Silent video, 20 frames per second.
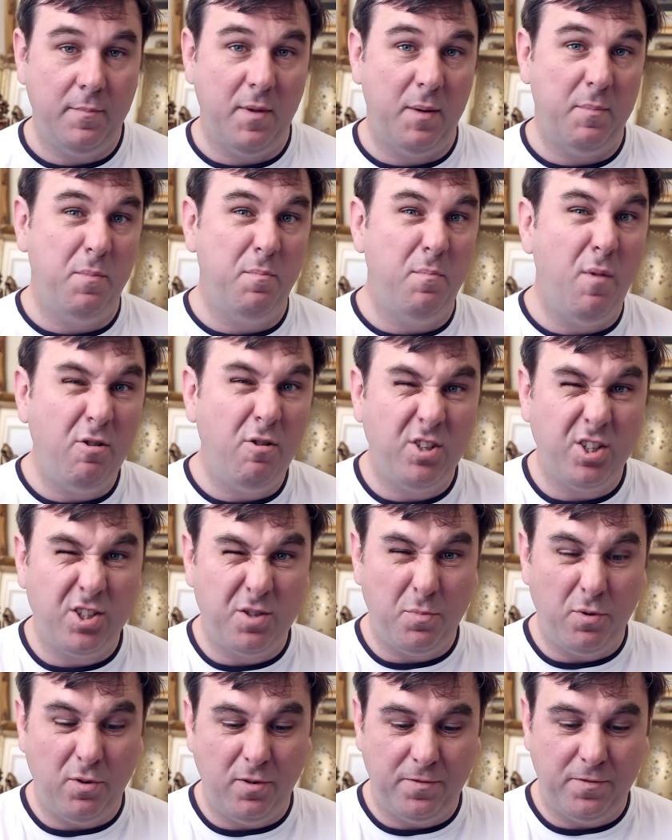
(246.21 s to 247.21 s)
maybe
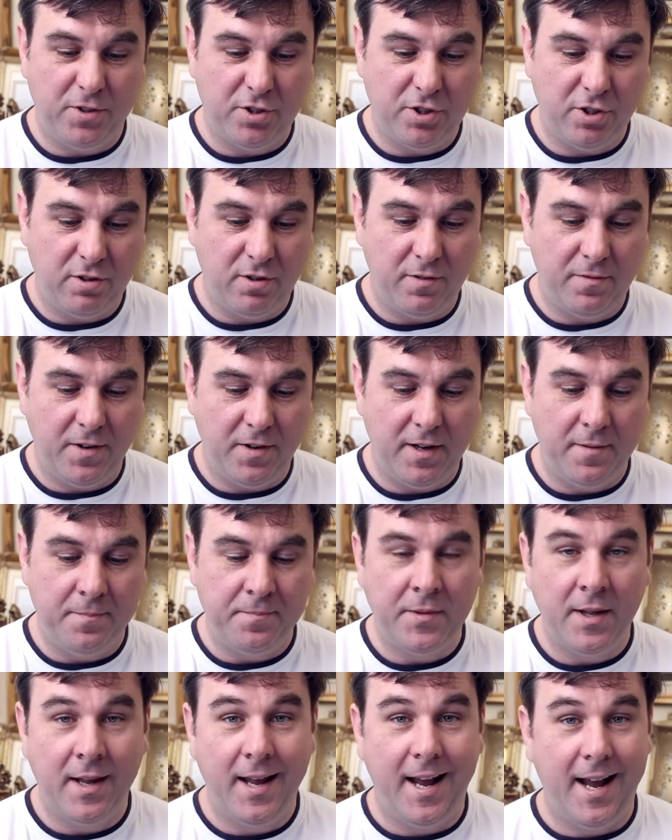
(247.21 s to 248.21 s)
motorsport photography,
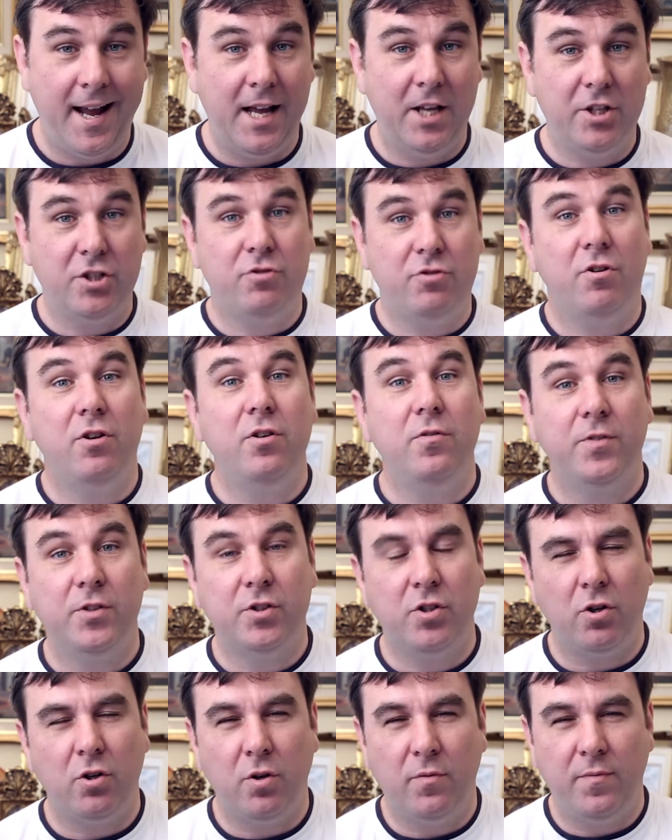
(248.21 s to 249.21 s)

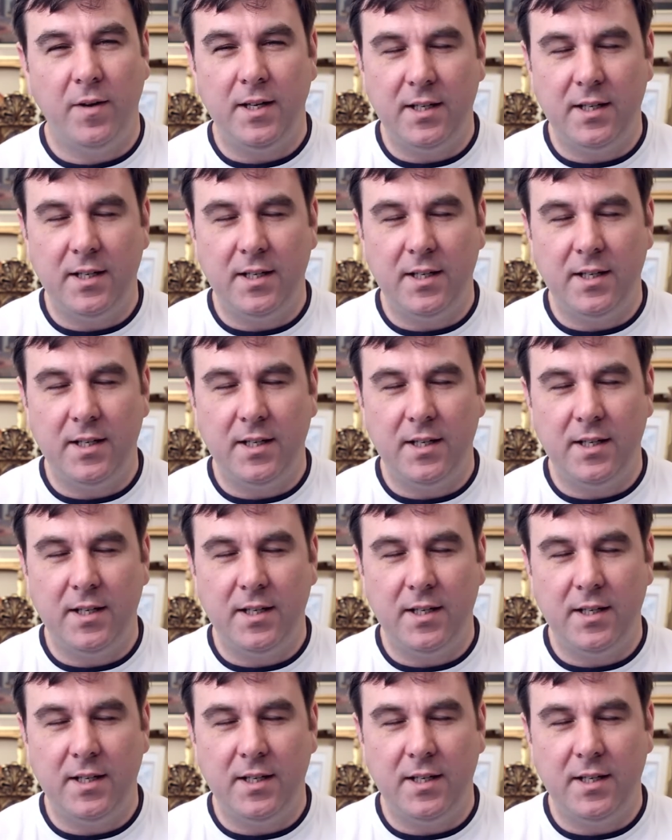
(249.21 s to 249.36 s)
astrophotography.